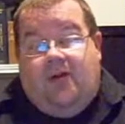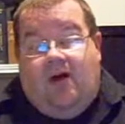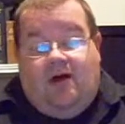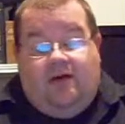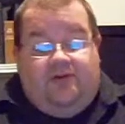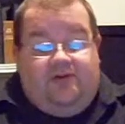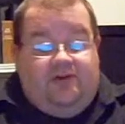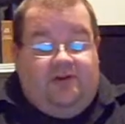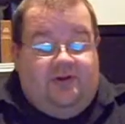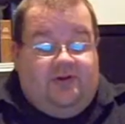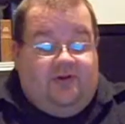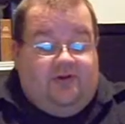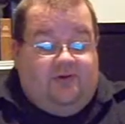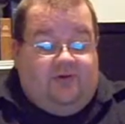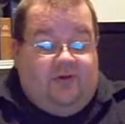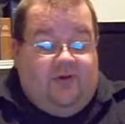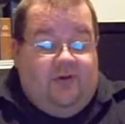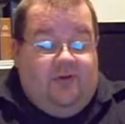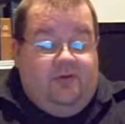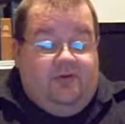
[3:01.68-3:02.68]
policy
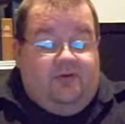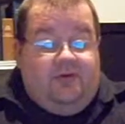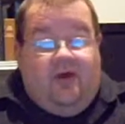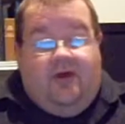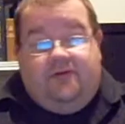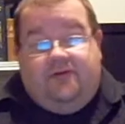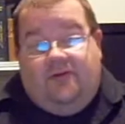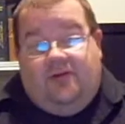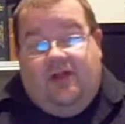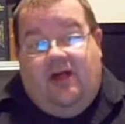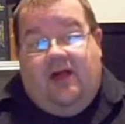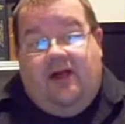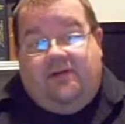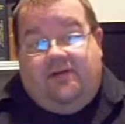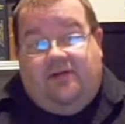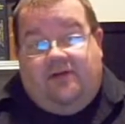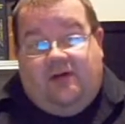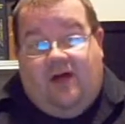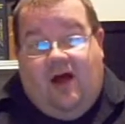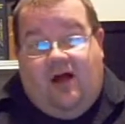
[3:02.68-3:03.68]
concerns underlying
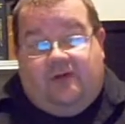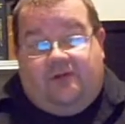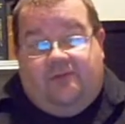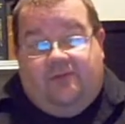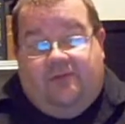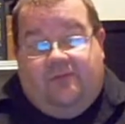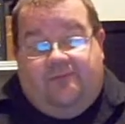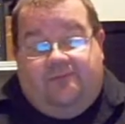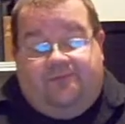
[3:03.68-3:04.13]
the doctrine.